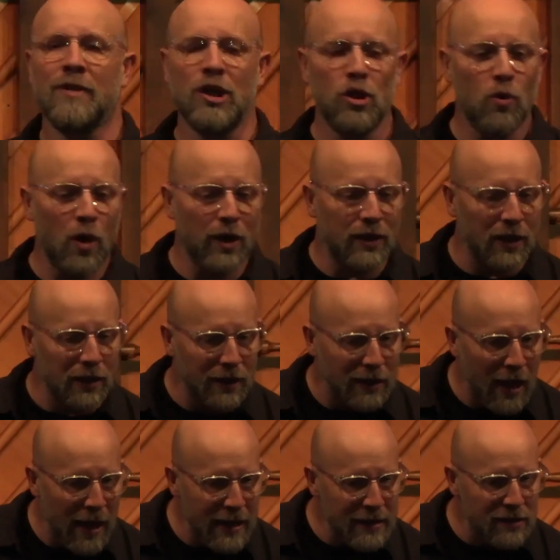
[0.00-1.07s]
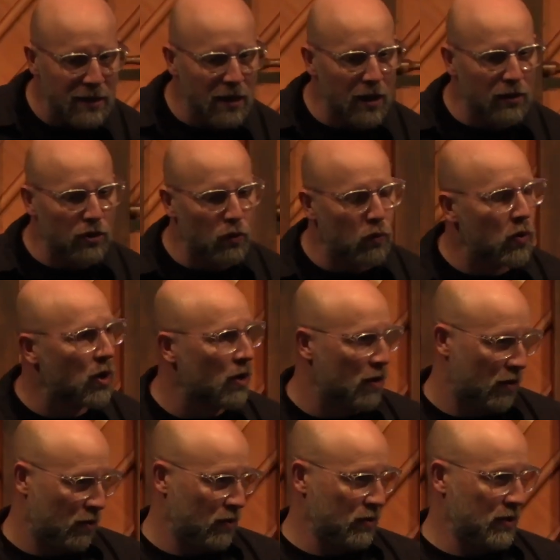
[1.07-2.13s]
You are the light of the
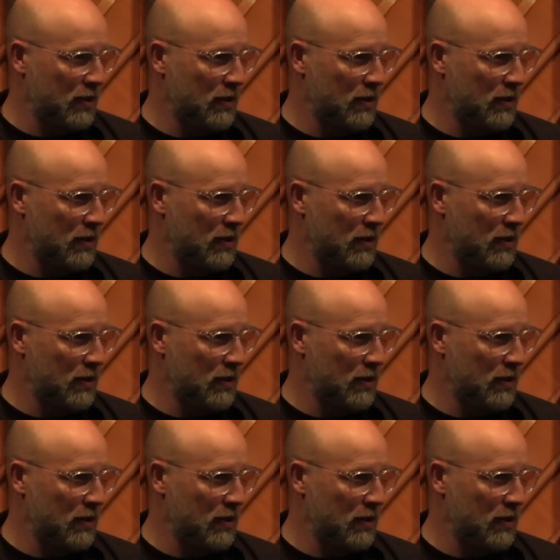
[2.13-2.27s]
world.